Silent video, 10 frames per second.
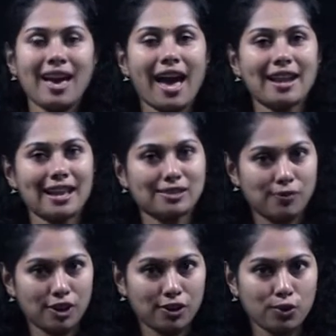And as
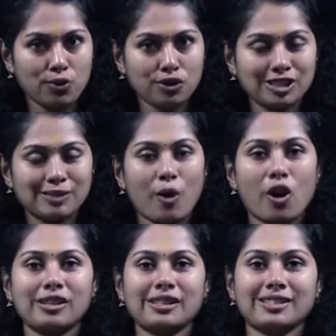we know,
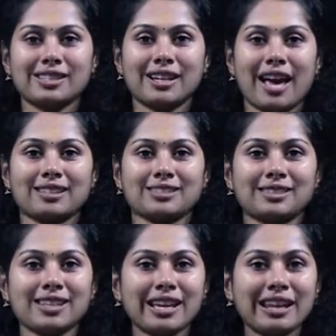small intestine has
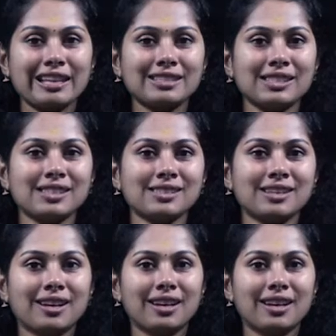3 regions: